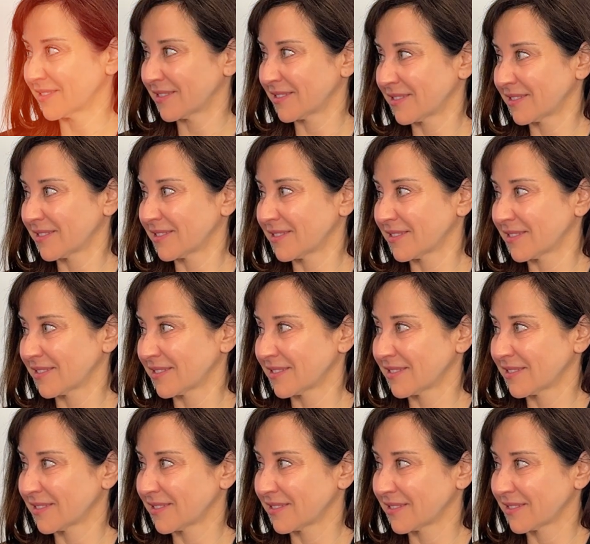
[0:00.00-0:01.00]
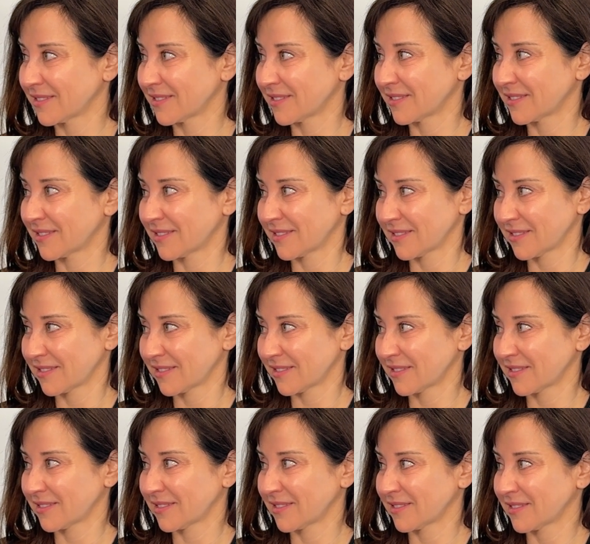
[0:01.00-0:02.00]

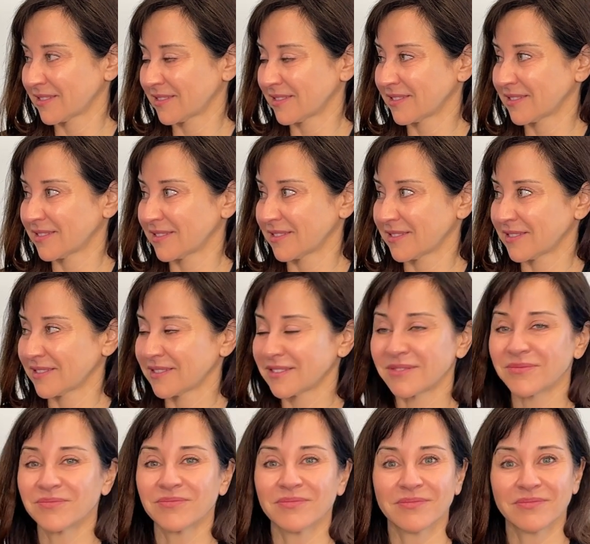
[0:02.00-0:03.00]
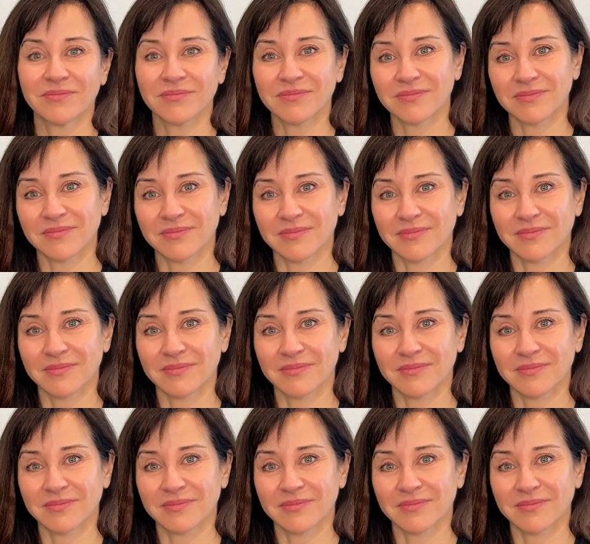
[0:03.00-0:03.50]
[no speech]